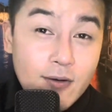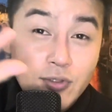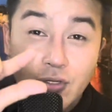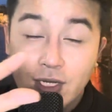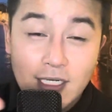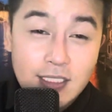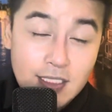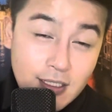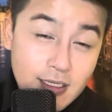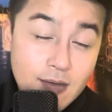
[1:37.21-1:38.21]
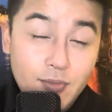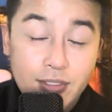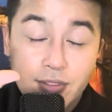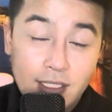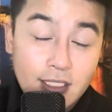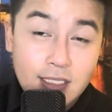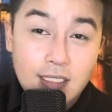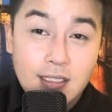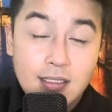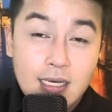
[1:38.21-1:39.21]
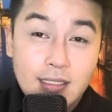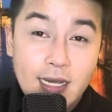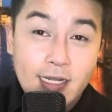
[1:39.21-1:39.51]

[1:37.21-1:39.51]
You cannot see the number. You cannot see the